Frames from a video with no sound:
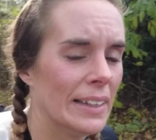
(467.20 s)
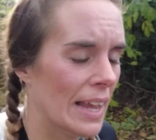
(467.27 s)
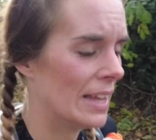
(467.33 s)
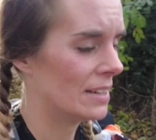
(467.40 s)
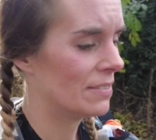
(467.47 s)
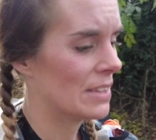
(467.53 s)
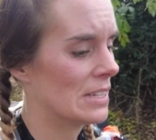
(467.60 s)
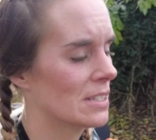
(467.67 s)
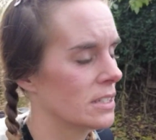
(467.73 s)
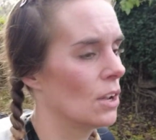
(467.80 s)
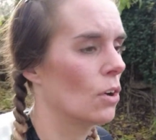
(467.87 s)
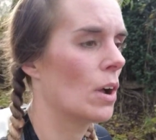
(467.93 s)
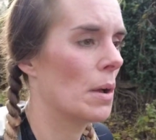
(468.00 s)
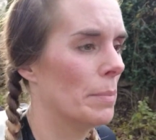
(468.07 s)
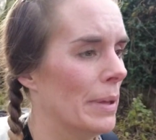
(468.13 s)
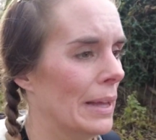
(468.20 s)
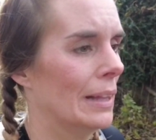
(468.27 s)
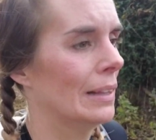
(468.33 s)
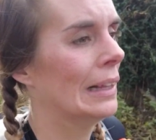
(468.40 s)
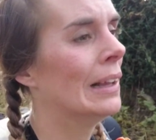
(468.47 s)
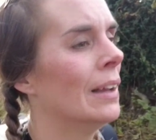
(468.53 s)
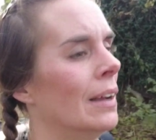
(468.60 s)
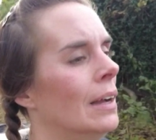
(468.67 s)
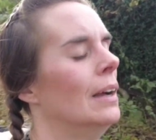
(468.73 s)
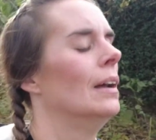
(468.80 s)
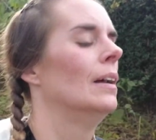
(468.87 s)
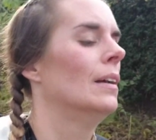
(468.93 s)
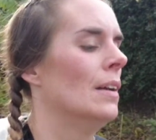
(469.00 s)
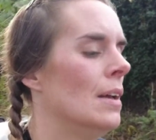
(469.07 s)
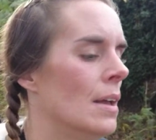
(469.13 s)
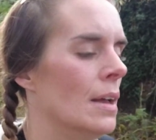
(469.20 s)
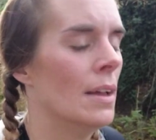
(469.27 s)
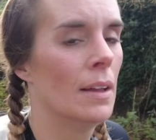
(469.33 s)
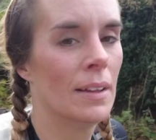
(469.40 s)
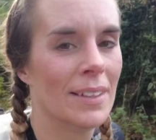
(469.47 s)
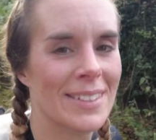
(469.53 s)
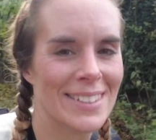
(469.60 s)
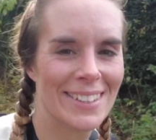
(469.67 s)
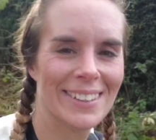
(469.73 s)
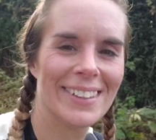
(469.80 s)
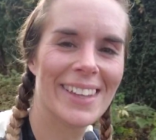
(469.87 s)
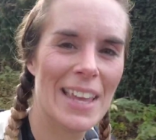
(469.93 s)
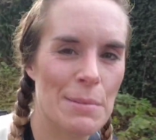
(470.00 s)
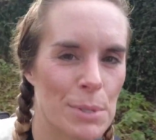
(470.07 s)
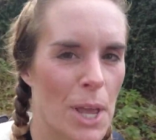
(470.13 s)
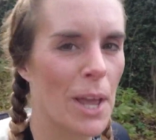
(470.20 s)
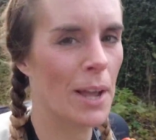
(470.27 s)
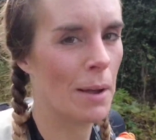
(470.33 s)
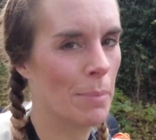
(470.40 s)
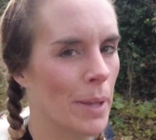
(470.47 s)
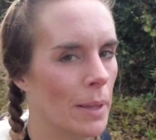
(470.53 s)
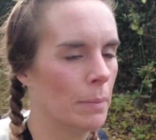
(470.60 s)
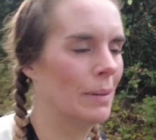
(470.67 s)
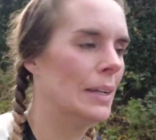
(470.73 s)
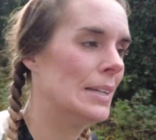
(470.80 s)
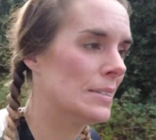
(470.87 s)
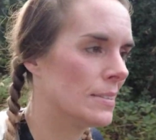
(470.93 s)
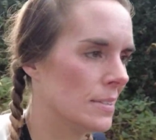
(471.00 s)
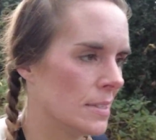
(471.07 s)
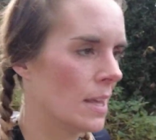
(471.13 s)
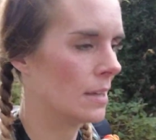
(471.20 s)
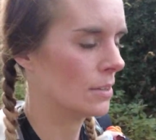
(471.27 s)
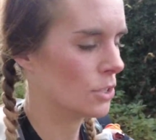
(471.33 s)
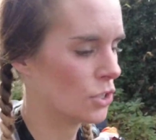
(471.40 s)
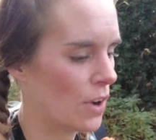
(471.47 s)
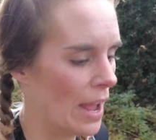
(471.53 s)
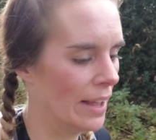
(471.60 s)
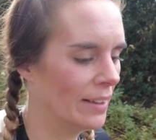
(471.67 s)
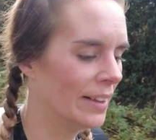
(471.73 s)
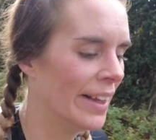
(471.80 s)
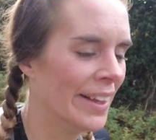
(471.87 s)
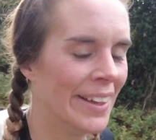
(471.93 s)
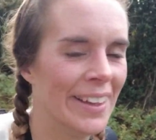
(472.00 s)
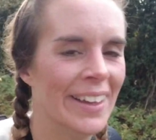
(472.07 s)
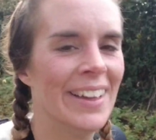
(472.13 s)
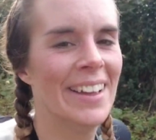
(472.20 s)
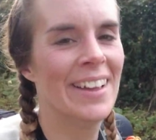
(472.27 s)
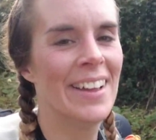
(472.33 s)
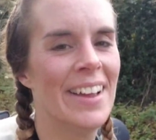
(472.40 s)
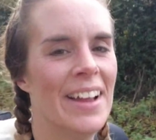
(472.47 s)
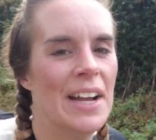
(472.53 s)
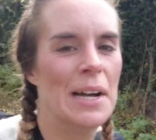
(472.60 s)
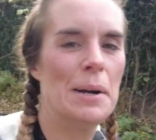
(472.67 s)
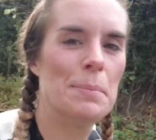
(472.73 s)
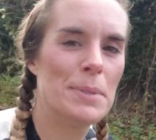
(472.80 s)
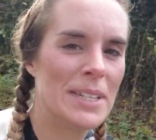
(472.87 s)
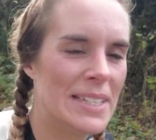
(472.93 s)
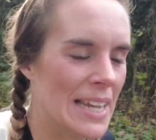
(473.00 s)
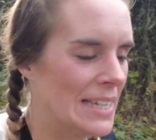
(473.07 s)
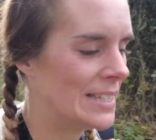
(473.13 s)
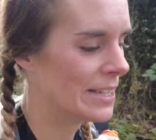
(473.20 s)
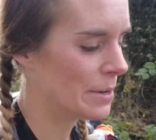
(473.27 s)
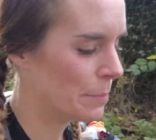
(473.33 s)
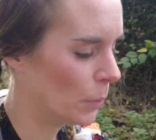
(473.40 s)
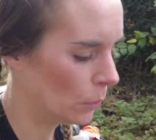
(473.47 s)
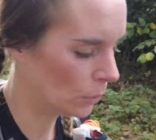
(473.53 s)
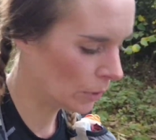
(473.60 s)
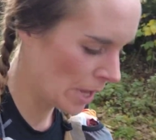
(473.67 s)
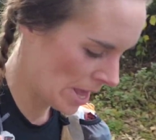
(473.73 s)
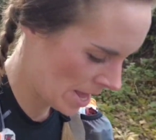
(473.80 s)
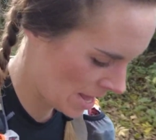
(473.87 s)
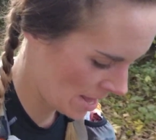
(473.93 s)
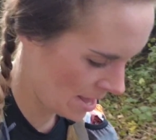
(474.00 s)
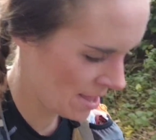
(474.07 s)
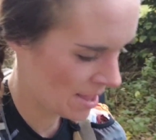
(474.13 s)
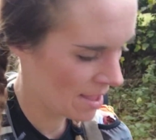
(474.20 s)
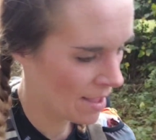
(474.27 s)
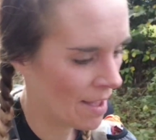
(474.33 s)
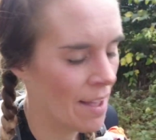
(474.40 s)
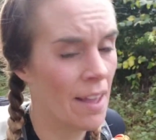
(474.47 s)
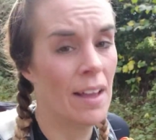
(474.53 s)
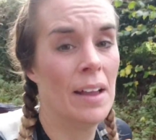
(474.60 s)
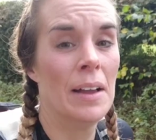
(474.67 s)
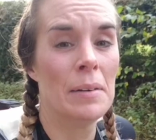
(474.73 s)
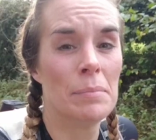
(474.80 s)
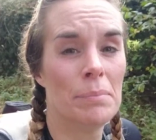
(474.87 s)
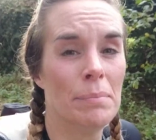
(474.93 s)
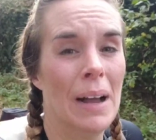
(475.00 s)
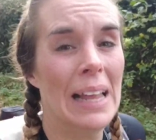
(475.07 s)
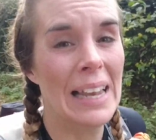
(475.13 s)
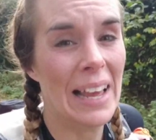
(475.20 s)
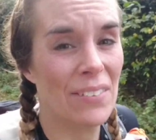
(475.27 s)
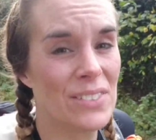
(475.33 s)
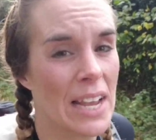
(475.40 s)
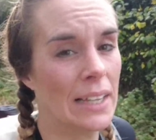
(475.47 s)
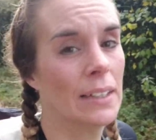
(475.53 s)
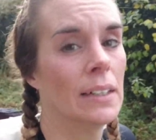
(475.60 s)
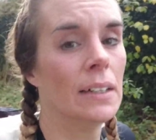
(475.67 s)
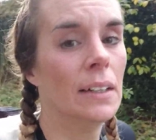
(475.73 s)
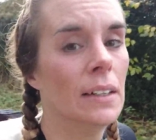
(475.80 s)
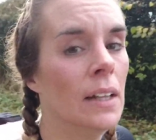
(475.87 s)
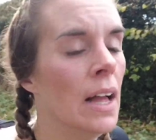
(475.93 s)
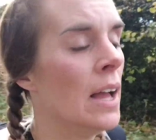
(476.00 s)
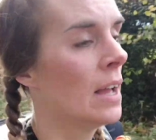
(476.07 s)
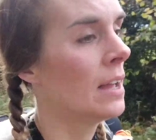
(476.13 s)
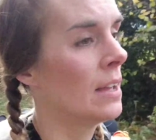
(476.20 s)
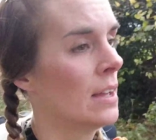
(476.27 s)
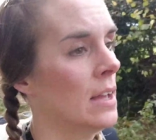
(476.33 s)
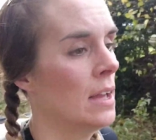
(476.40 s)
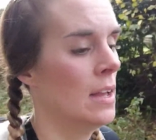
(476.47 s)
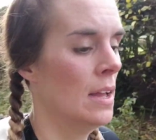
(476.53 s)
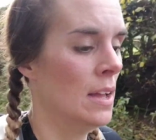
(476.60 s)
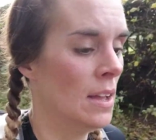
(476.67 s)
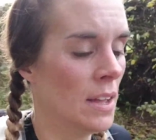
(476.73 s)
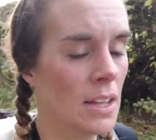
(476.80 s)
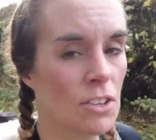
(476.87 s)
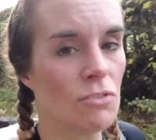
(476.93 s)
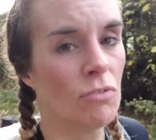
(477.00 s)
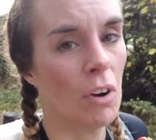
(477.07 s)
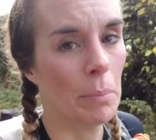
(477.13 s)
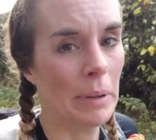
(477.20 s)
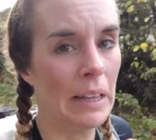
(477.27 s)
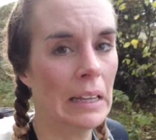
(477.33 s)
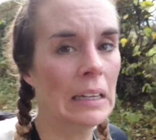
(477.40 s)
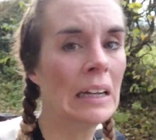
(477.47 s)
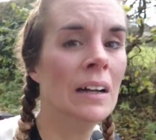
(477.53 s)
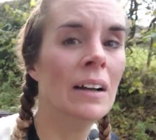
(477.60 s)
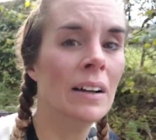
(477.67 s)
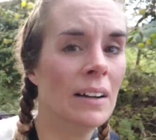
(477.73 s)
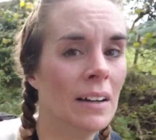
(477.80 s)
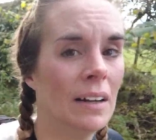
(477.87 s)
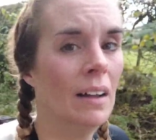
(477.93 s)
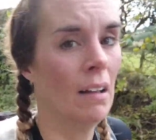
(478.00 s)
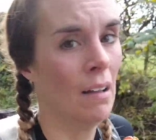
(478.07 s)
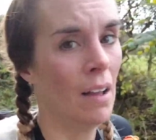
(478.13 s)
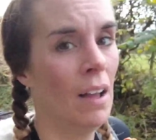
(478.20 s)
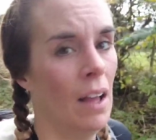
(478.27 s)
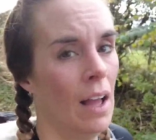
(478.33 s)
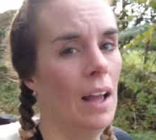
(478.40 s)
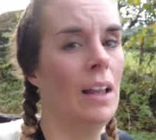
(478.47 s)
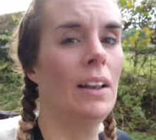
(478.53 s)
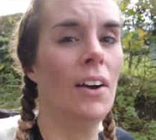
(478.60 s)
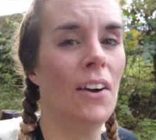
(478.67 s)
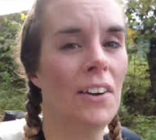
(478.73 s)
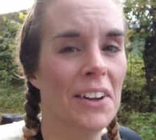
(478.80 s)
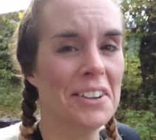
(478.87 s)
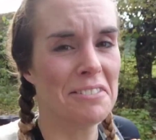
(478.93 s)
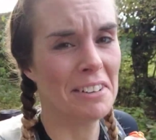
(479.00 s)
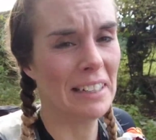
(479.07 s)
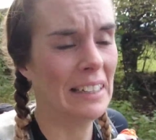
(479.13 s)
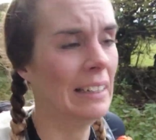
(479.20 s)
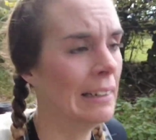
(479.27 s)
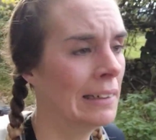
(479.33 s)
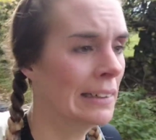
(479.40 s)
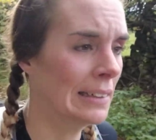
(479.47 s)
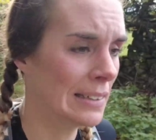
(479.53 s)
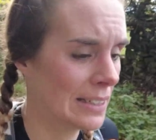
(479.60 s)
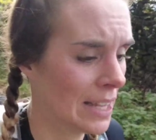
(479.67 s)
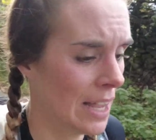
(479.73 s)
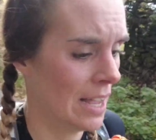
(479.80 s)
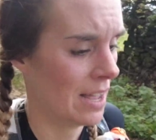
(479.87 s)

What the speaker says: at the end of this slog uphill. Still keeps going uphill, but at least it's then on trail. Up to Denton Moor. My left ankle is rubbing a lot. It really hurts.